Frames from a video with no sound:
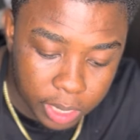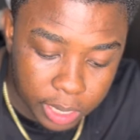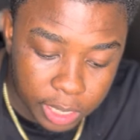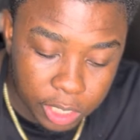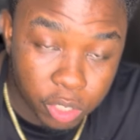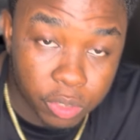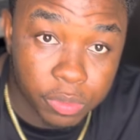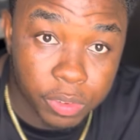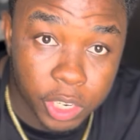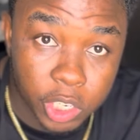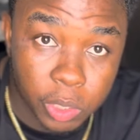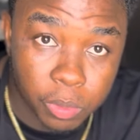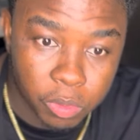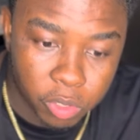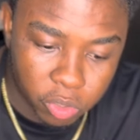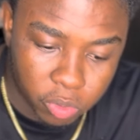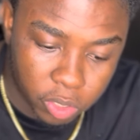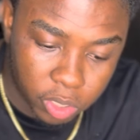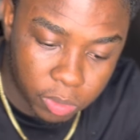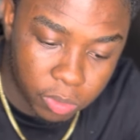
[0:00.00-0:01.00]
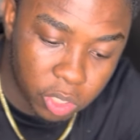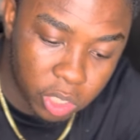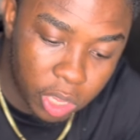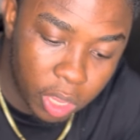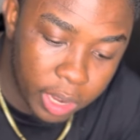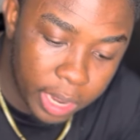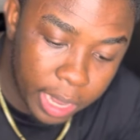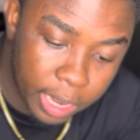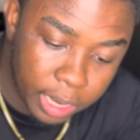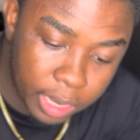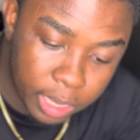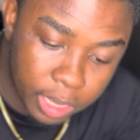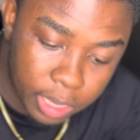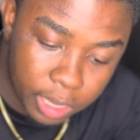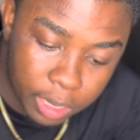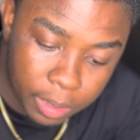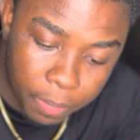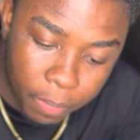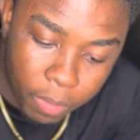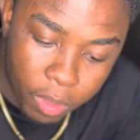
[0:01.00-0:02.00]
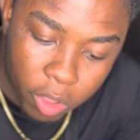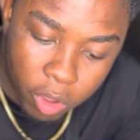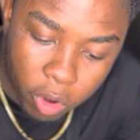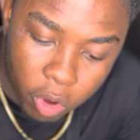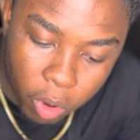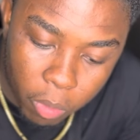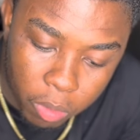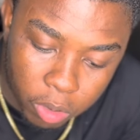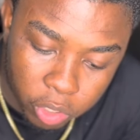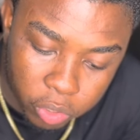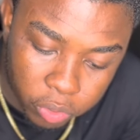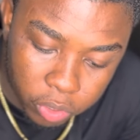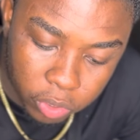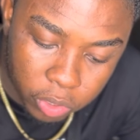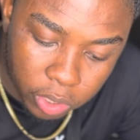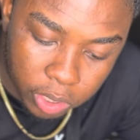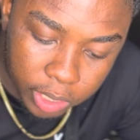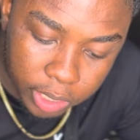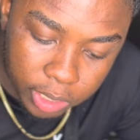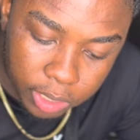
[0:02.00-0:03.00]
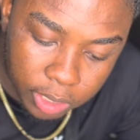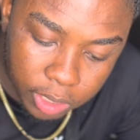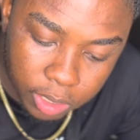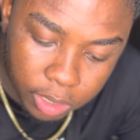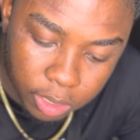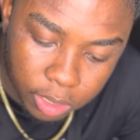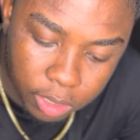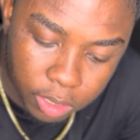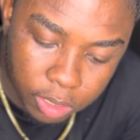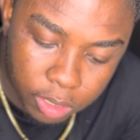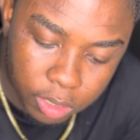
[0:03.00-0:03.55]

to hit your vegetables with some salt at the end, or Montreal steak seasoning.